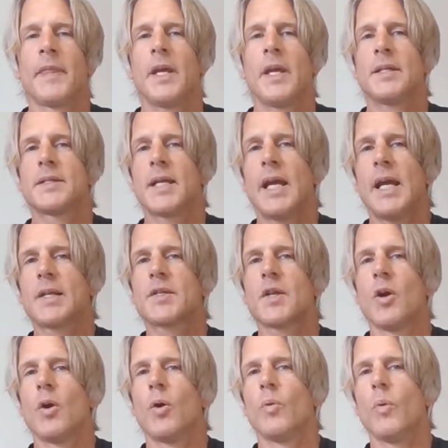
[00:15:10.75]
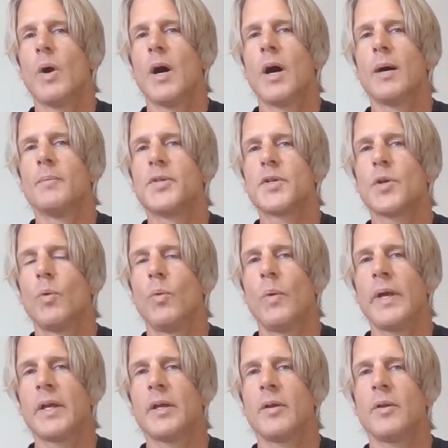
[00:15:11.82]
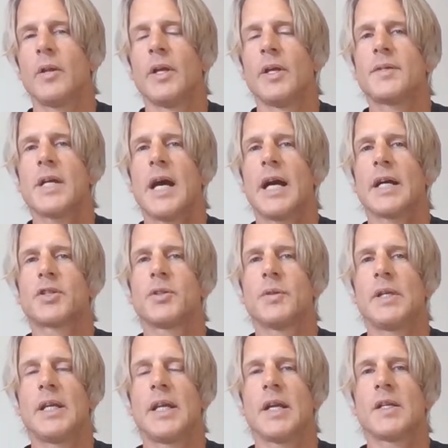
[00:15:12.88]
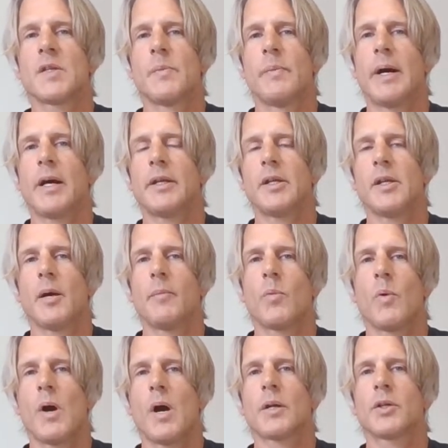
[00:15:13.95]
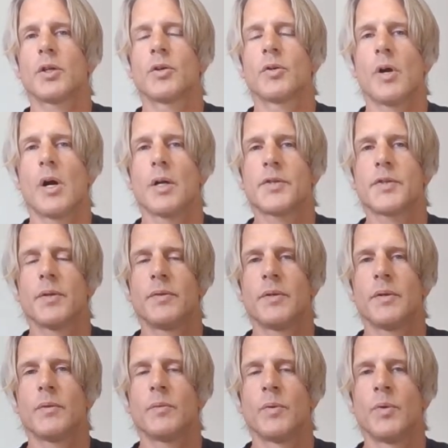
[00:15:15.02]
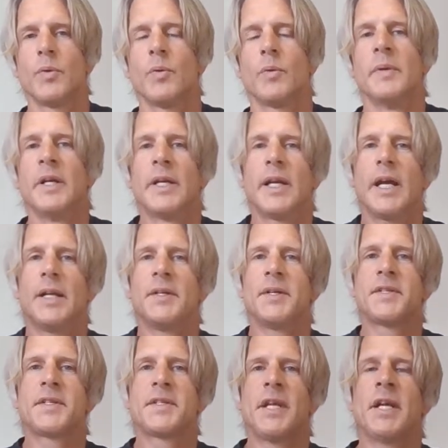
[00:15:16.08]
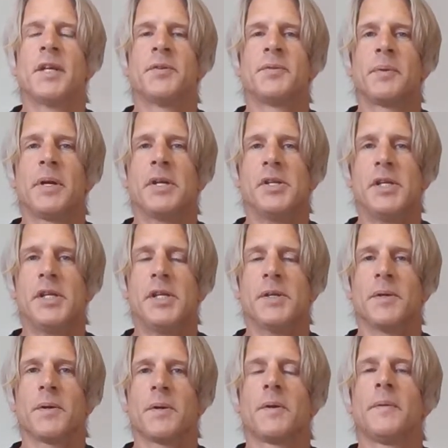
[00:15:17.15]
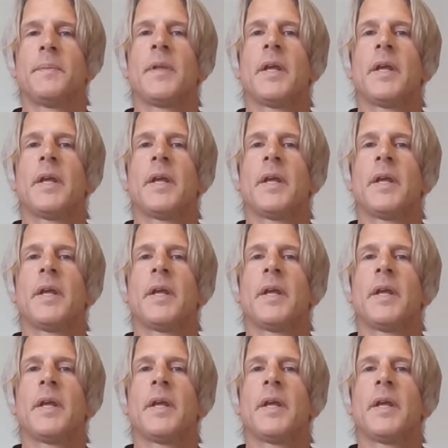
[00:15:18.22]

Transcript: It takes Rob's will to actually get his body up, walk it across the room, and stand right here.